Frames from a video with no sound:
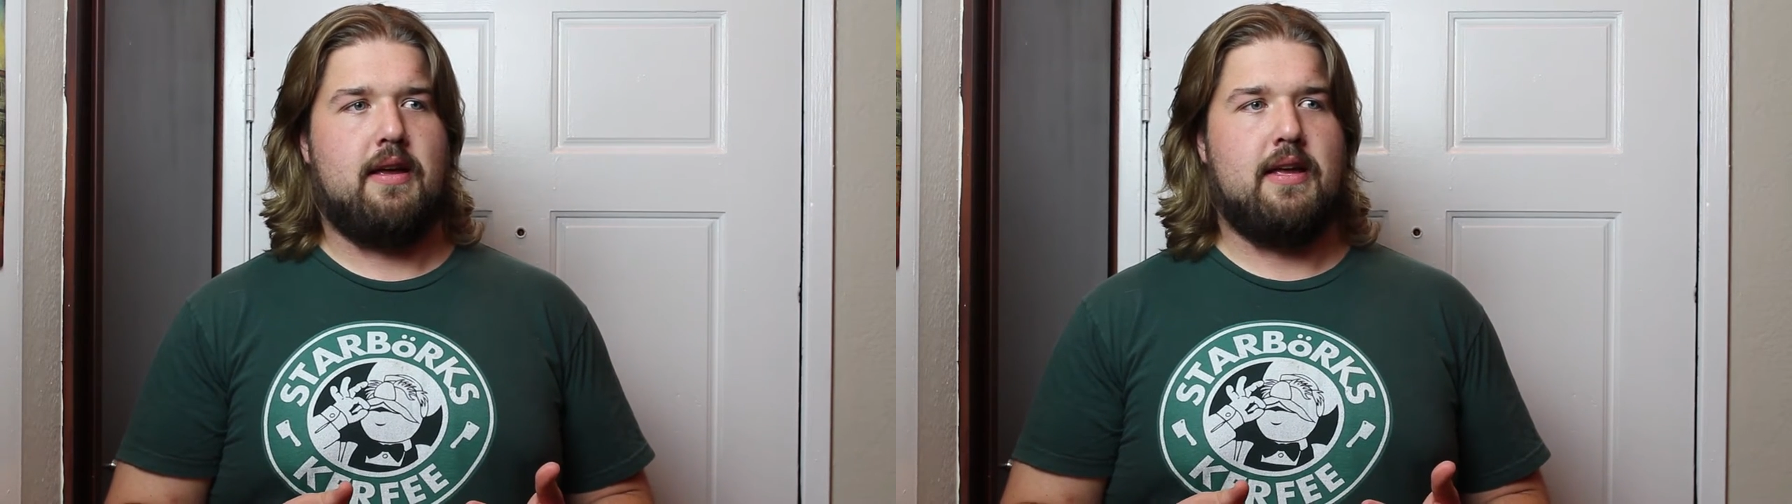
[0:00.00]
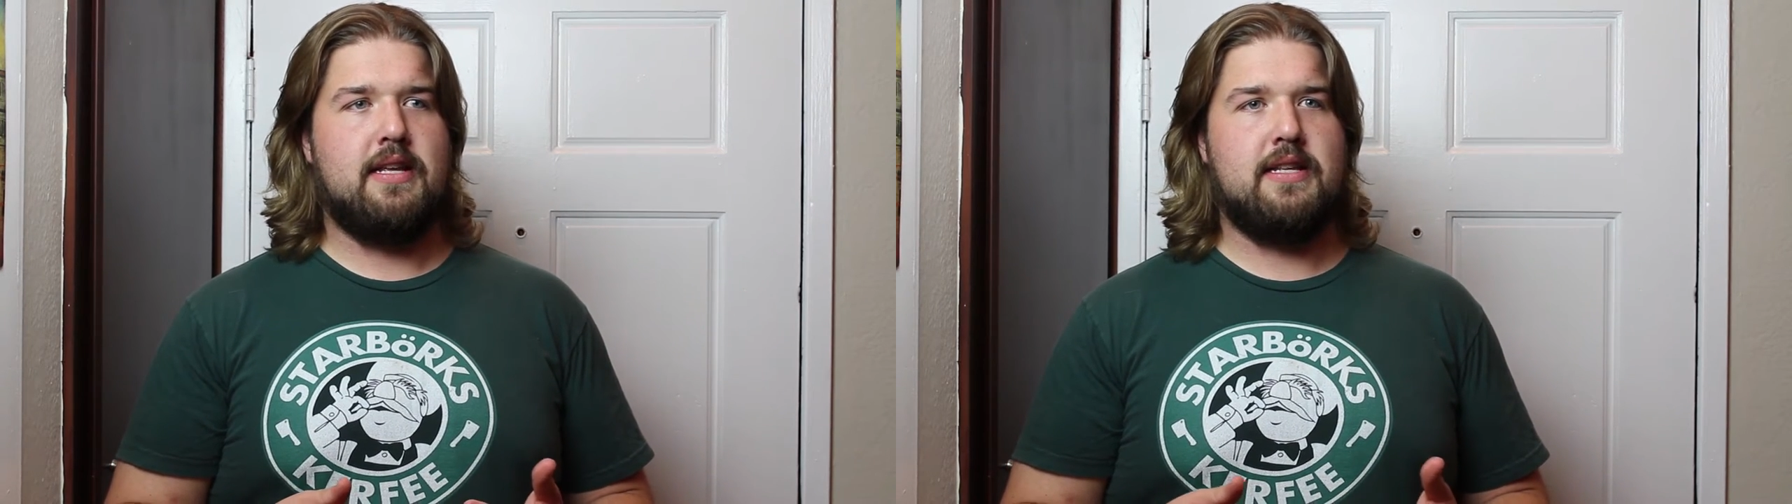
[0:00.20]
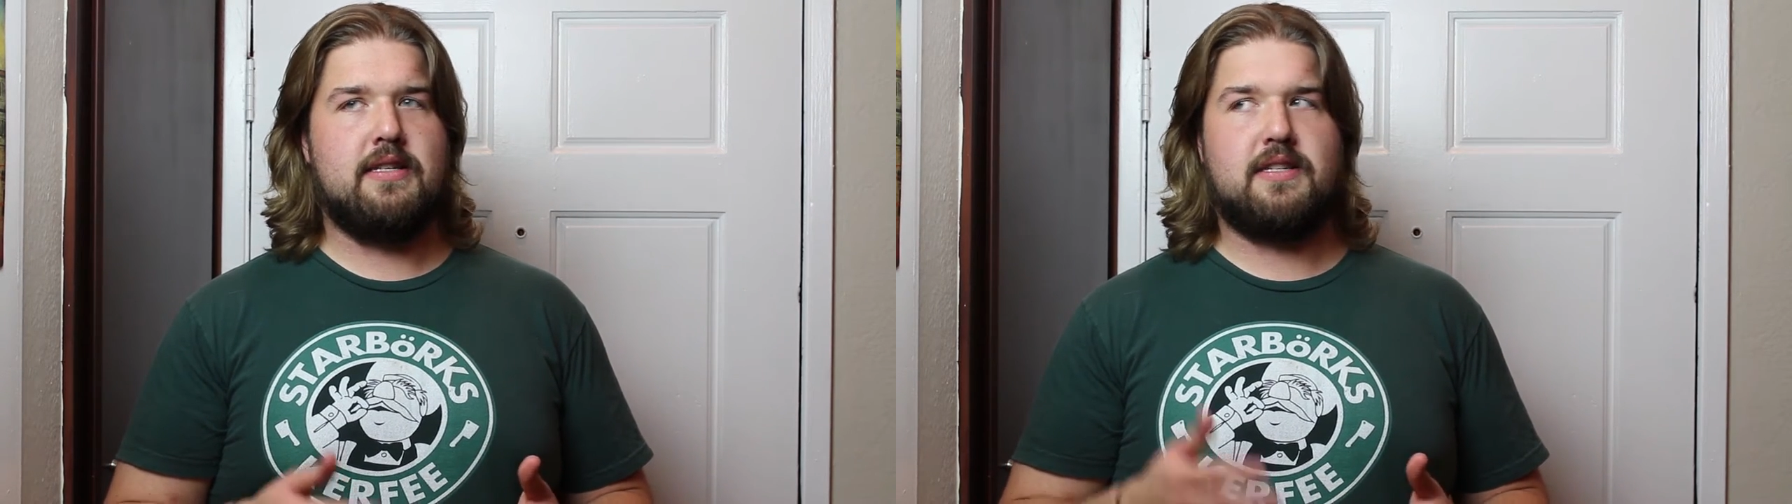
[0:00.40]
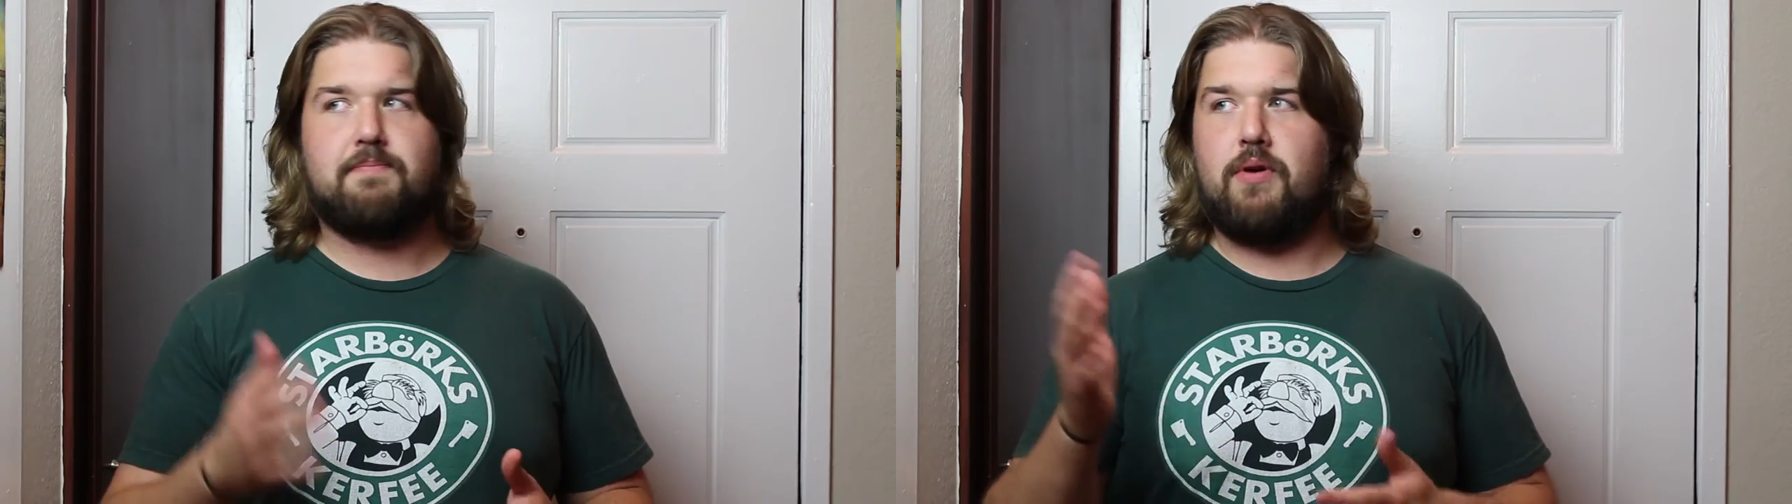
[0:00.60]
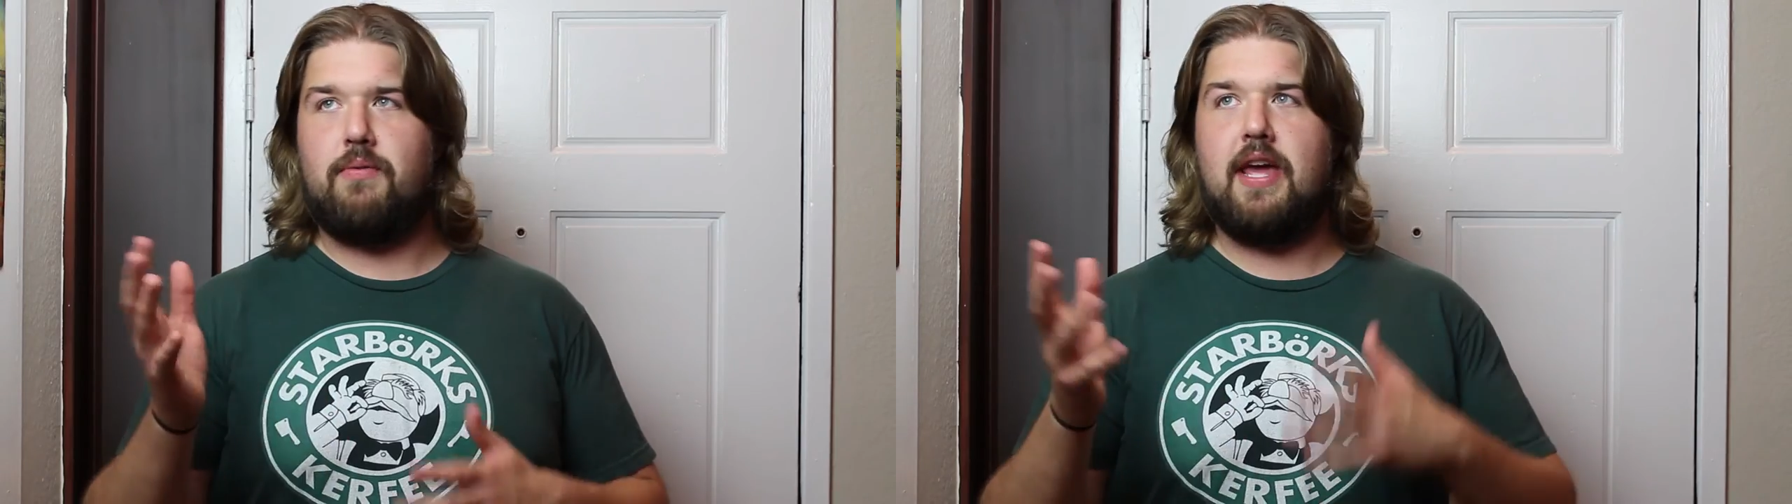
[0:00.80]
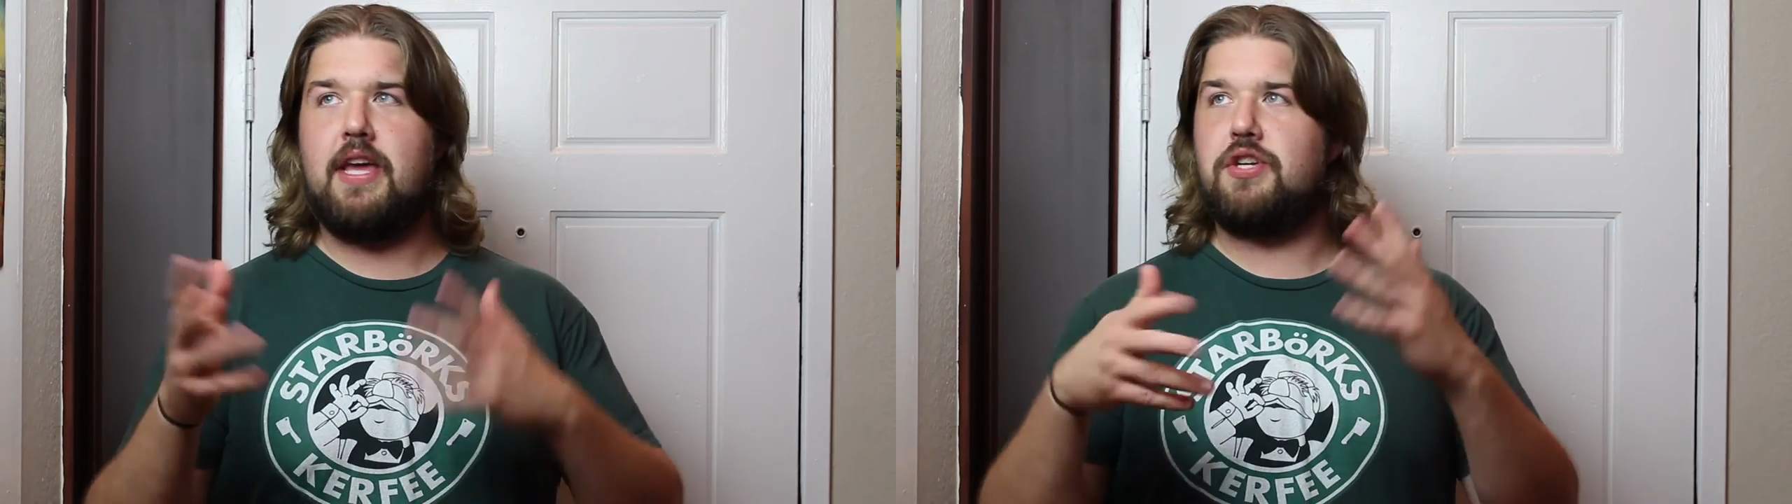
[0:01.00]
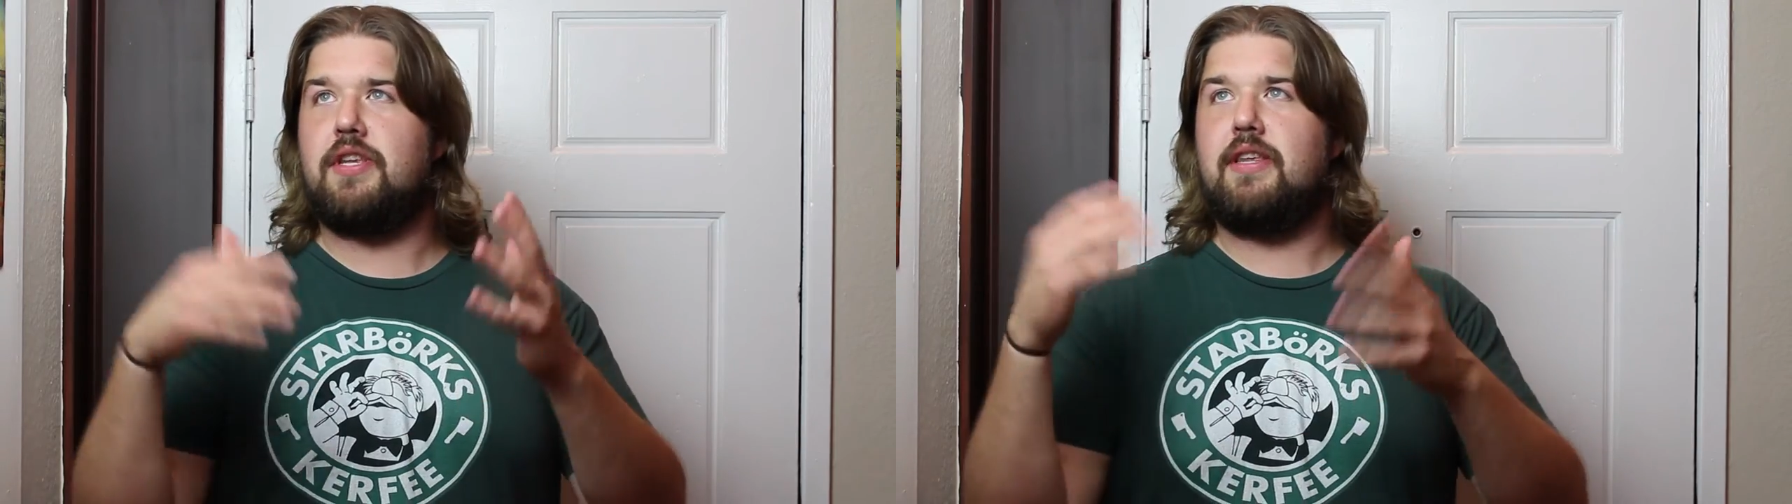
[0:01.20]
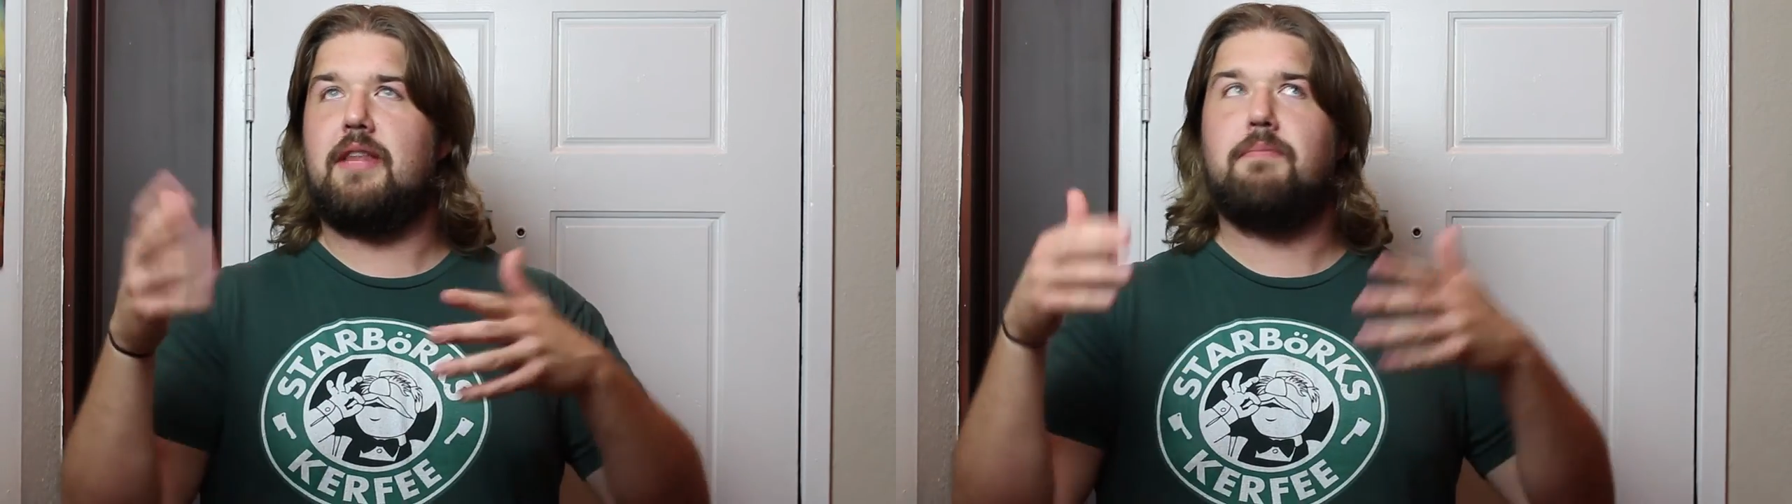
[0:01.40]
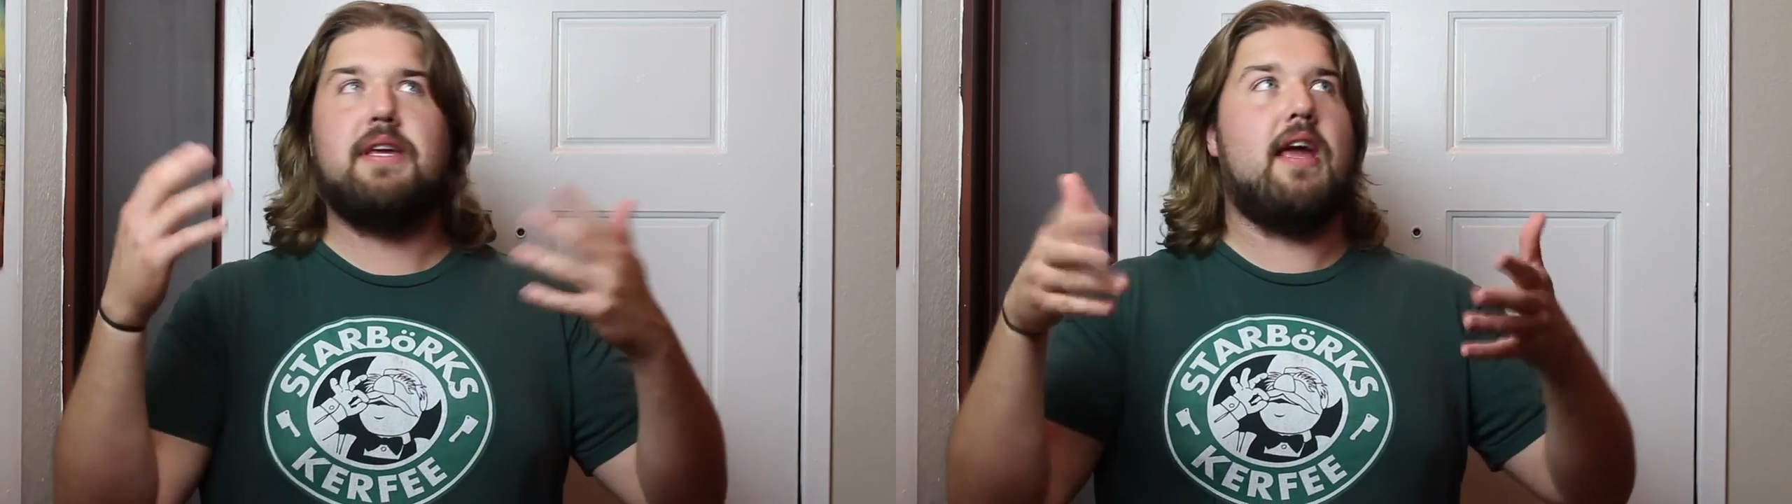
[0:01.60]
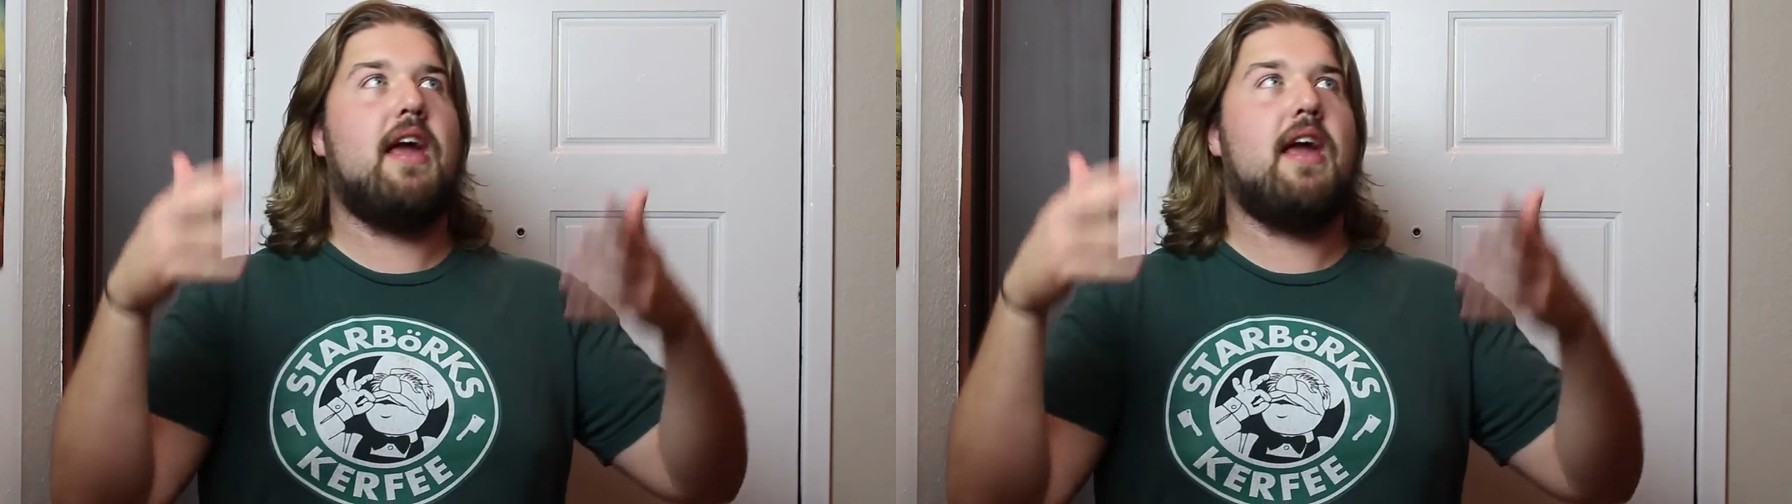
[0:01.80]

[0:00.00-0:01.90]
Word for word: inspiration can be